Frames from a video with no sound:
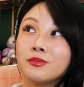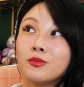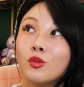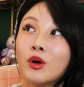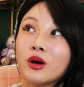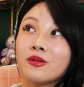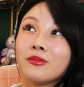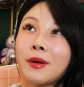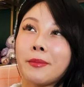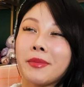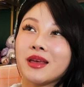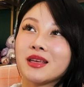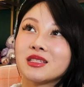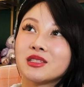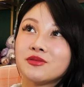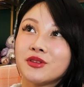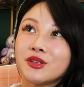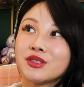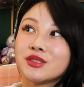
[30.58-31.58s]
one of my
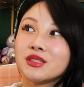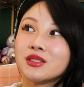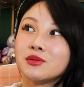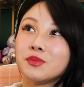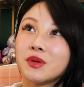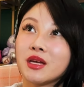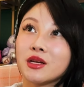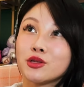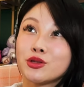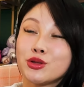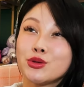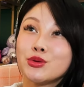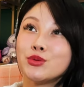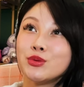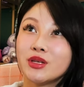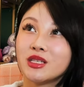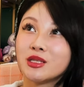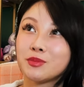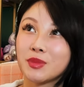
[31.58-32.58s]
biggest fears is being
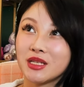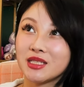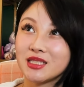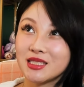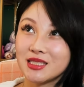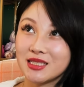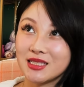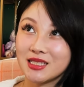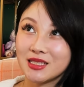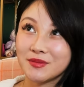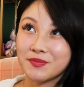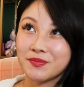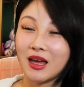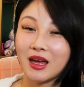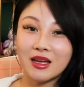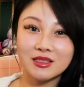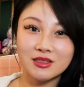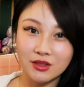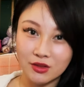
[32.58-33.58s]
too independent.
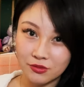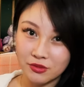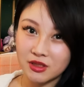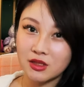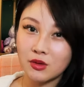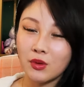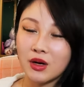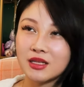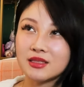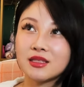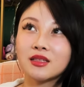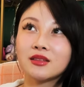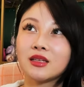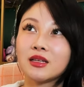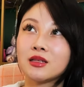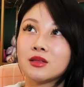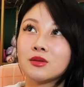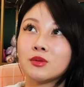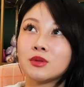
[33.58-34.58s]
And the reason why I said
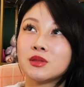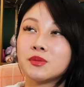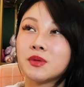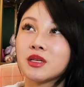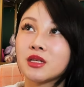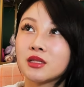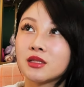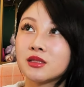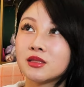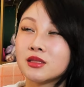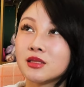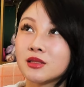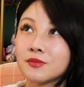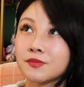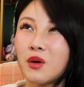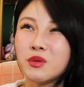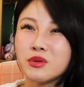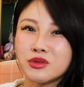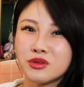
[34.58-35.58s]
that was because
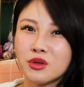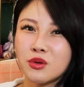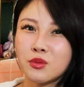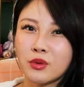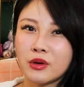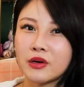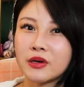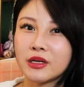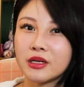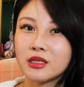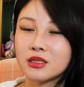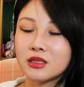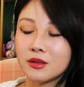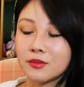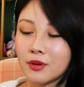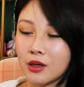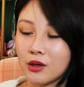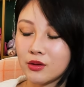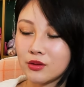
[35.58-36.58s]
I was so worried
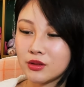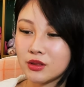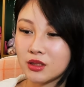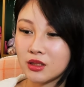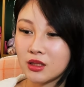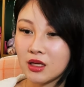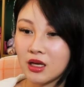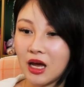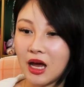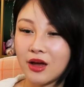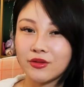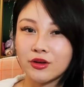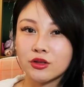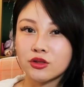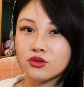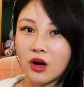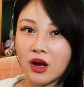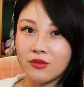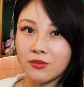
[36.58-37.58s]
about having
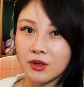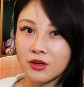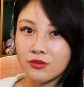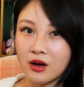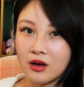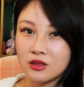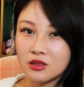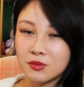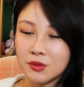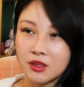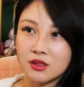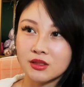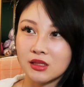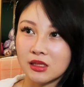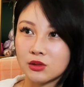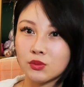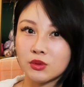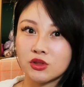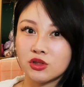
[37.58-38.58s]
her drive me around, because
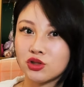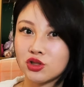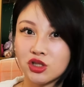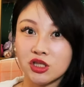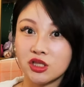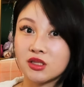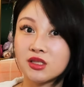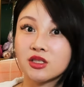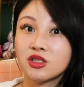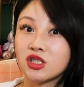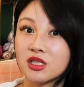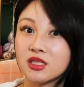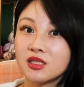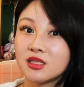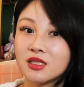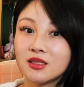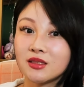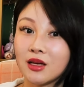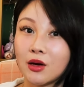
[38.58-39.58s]
that's what she
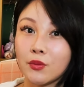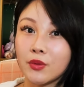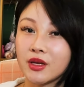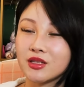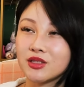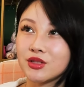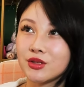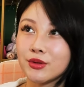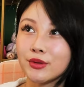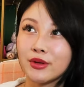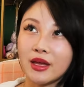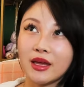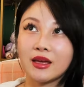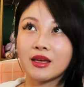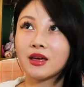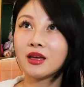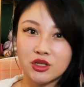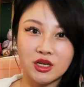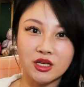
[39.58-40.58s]
suggested that we can do.
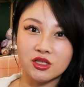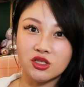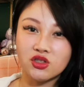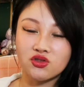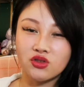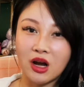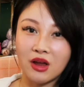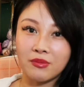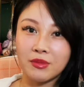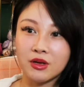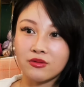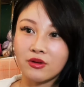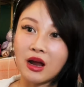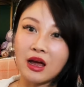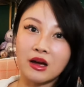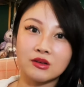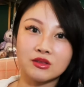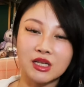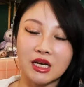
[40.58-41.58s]
Like, she can just drive me
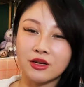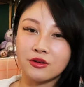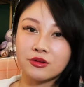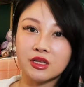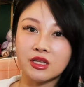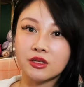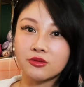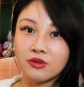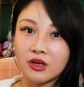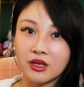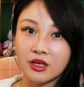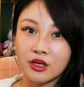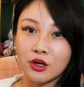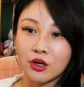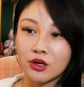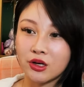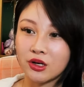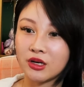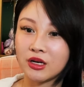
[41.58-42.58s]
around. I don't need to rent a
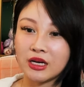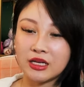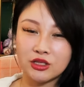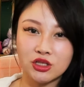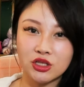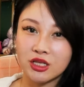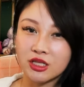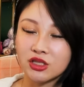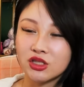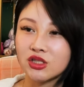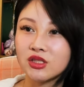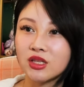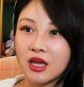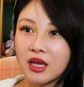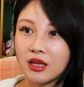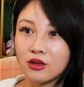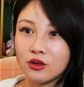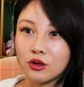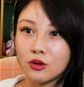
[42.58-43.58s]
car, and she can just,
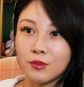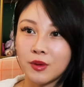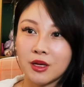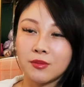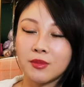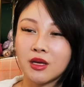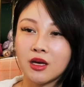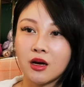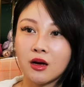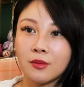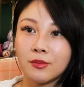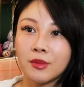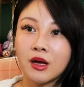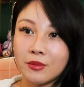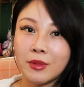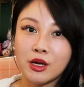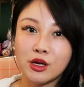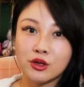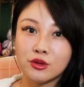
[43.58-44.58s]
like, you know, pick me up
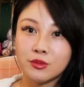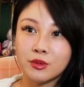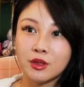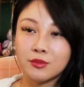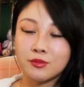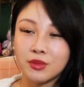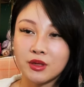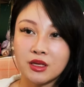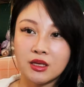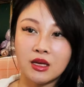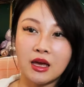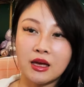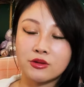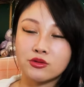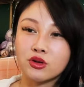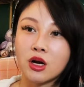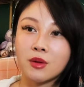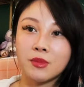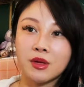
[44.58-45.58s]
from my Airbnb
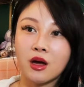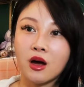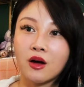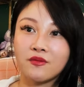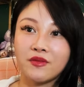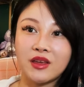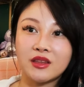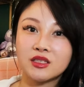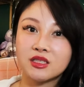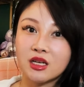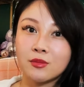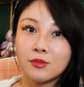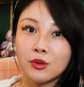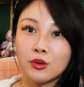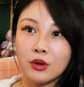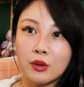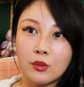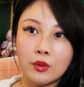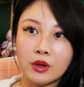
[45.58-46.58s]
and drop me off at the
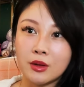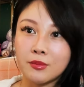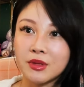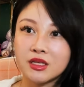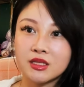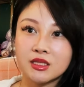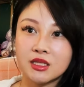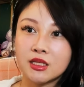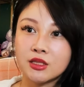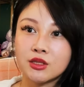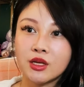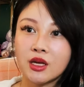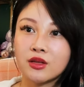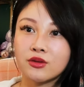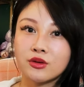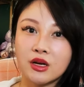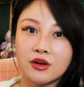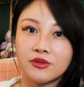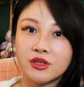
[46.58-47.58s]
temple, and we can meditate
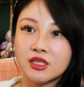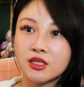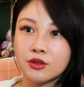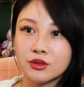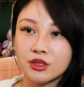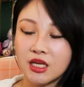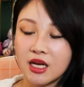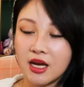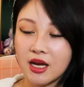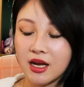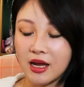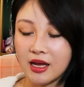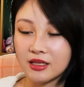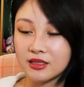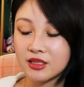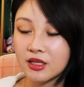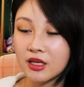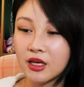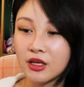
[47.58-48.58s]
together every single day.
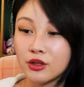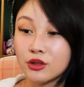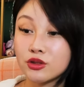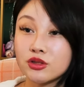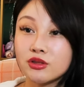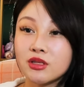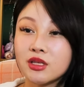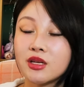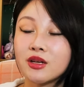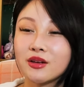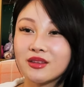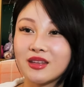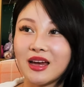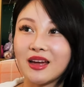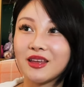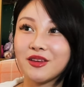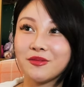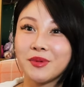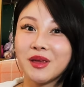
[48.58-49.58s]
And, you know, just hearing
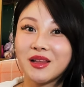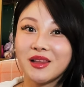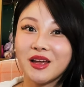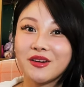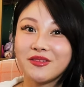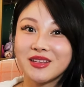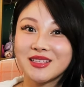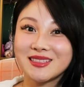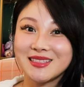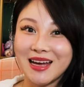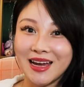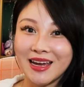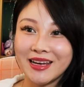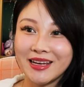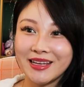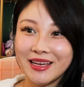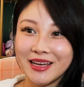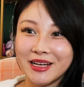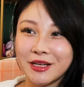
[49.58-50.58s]
that gave me a lot of
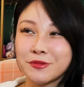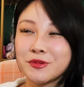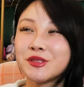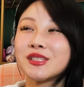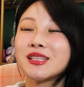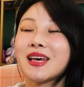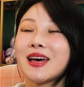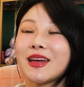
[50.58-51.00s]
anxiety, and I'm just